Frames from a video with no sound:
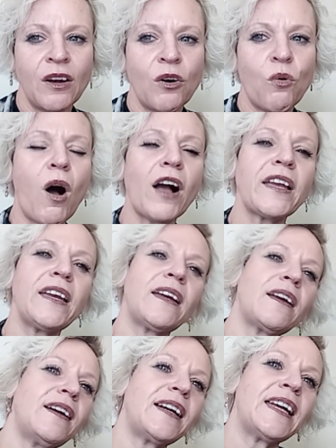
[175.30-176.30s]

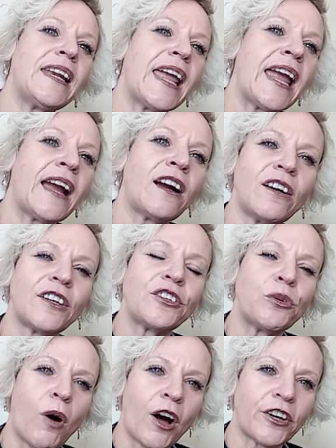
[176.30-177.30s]
walking in air
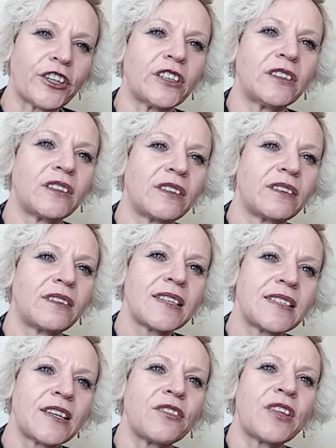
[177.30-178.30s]
underwater.
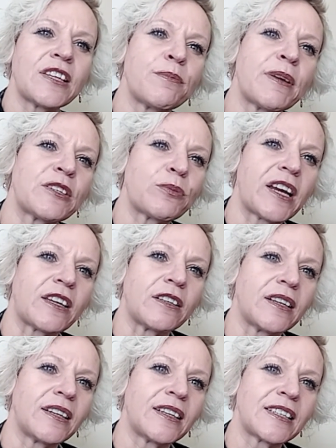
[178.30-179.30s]
That's the best way I
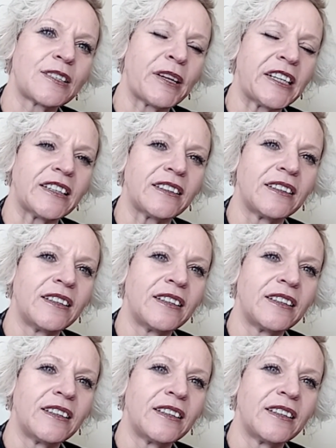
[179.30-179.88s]
can explain it.